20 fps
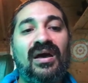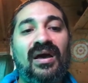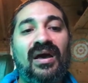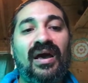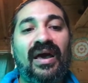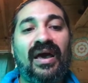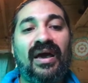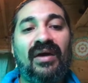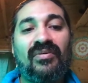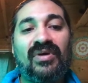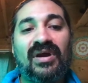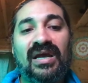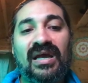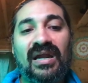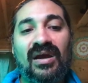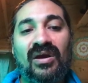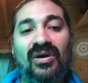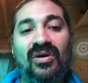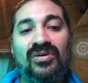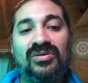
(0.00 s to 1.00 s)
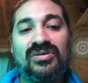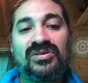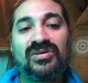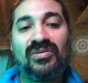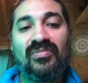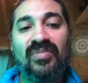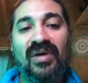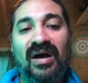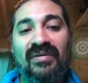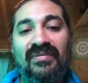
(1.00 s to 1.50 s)
and we're going to go to
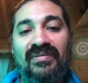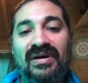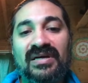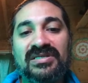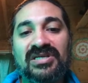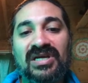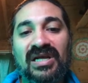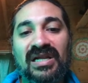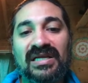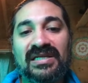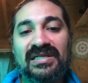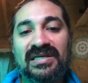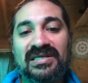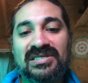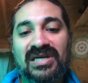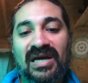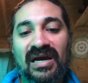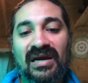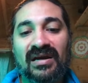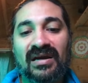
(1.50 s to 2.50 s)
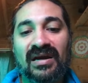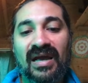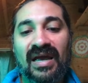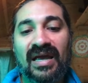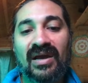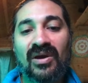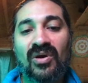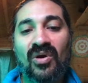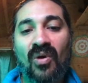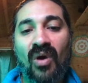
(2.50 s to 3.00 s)
Bhava Chalita Chakra
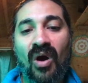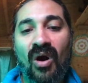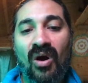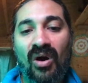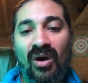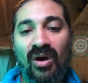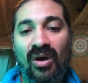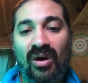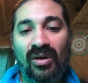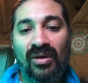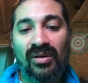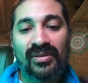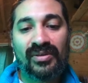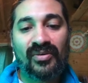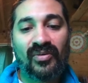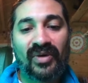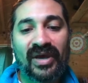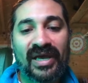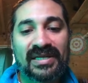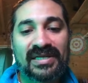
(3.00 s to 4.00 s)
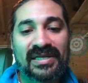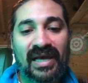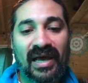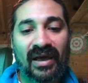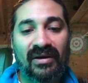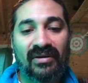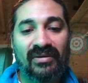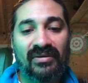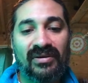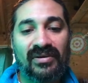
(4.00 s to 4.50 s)
and go all the way
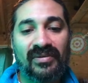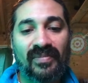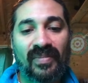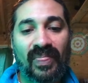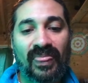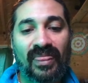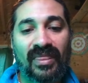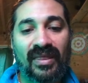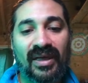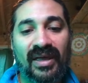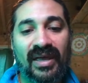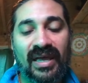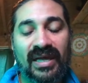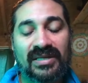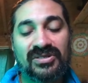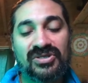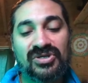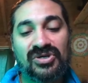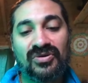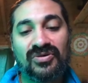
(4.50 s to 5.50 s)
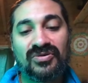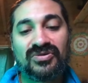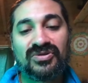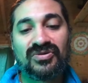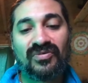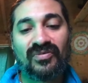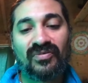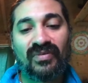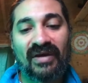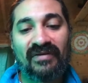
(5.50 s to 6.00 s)
down and choose
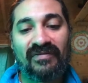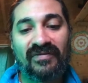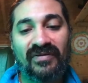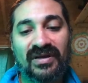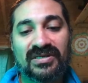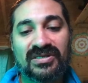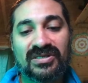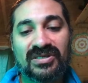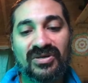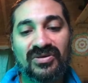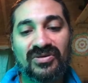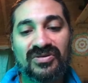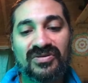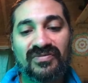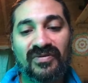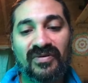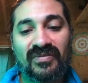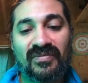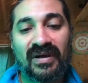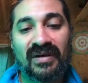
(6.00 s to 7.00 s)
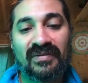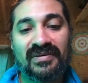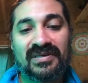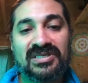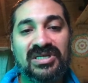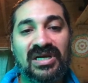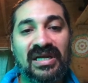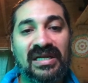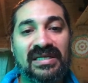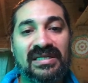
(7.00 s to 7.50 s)
reference used for Bhava
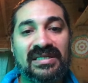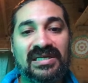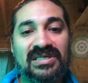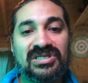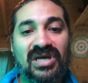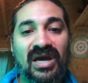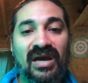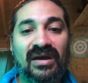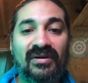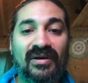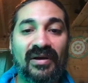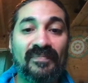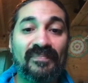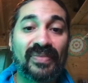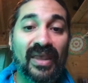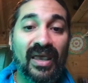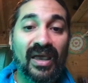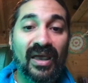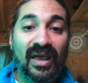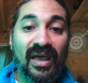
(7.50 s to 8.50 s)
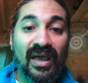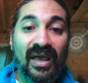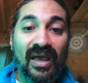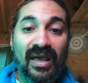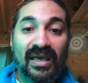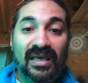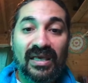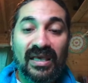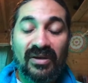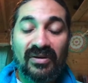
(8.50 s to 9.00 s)
Chalita Chakra.
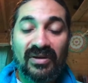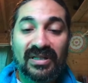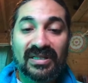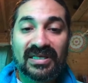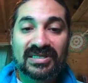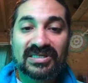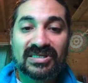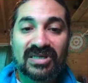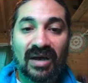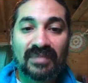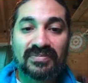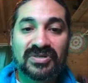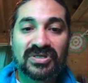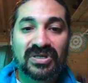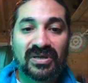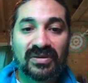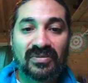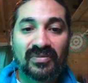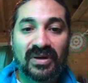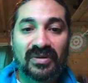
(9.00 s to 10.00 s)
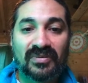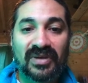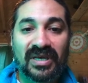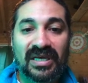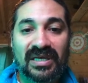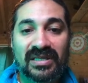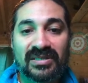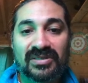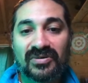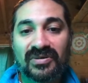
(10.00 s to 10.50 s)
Here in this option, what we
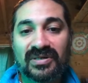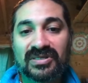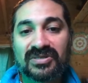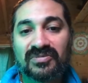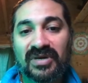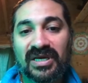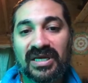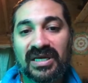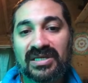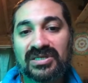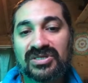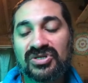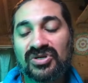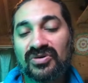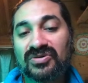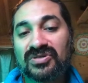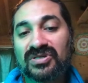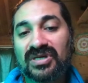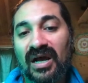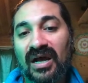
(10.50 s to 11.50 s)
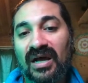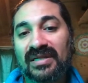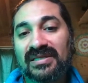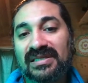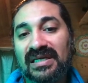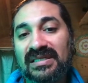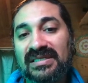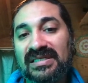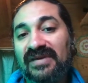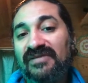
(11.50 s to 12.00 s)
can do is we can choose,
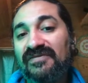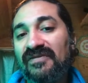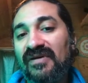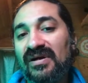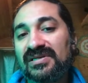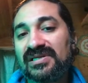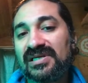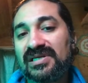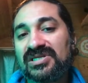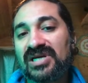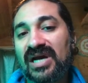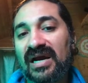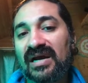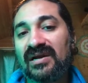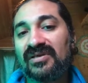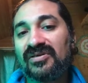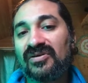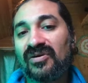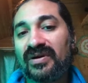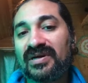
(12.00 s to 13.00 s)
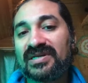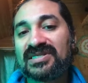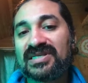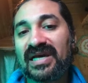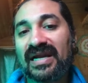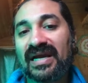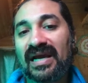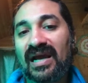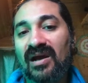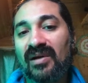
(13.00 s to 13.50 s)
the default in Jagannatha Hora is
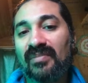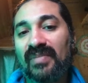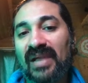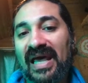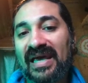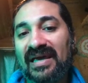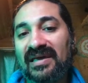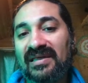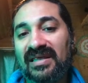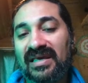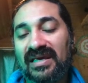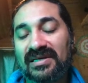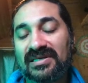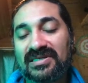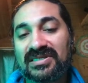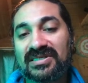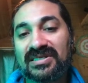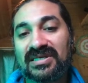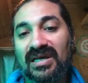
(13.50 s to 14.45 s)
going to come like this.